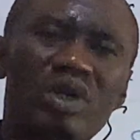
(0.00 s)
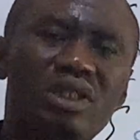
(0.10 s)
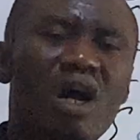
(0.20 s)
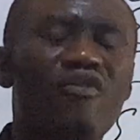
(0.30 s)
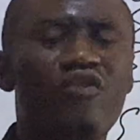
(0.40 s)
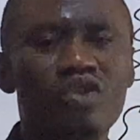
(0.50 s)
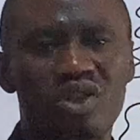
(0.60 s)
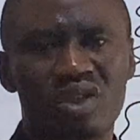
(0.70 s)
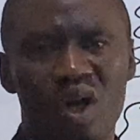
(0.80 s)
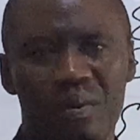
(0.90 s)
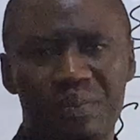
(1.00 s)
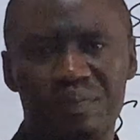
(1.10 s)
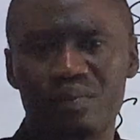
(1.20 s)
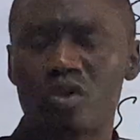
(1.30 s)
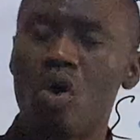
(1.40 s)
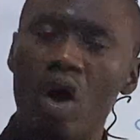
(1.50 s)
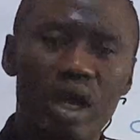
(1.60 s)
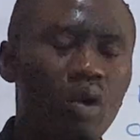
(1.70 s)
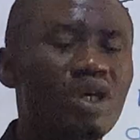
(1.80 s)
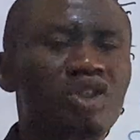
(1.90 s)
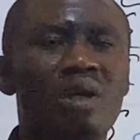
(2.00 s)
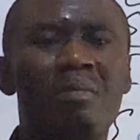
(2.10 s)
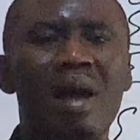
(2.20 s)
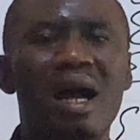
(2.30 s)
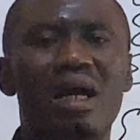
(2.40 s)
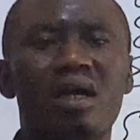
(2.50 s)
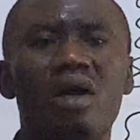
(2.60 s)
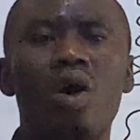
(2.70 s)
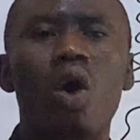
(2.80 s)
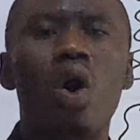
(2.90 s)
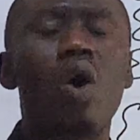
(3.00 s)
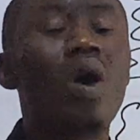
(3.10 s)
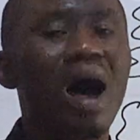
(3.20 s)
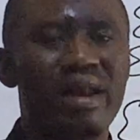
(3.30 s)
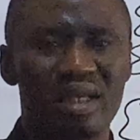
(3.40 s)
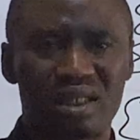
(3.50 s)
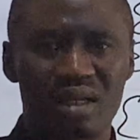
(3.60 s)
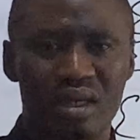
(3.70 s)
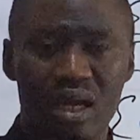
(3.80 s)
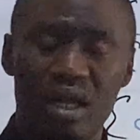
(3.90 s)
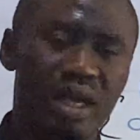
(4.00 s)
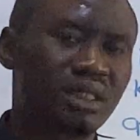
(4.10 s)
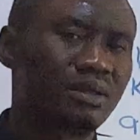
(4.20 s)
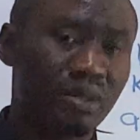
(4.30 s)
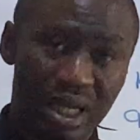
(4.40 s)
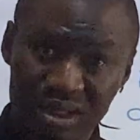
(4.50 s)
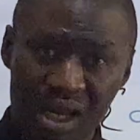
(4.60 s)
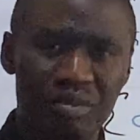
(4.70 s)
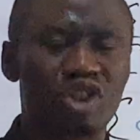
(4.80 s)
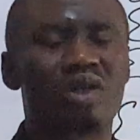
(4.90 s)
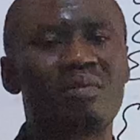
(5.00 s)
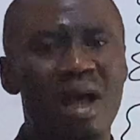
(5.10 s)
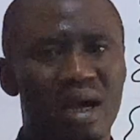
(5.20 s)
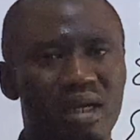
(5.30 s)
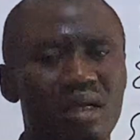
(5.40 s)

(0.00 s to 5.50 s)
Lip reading: with a full stop or a question mark or an exclamation mark.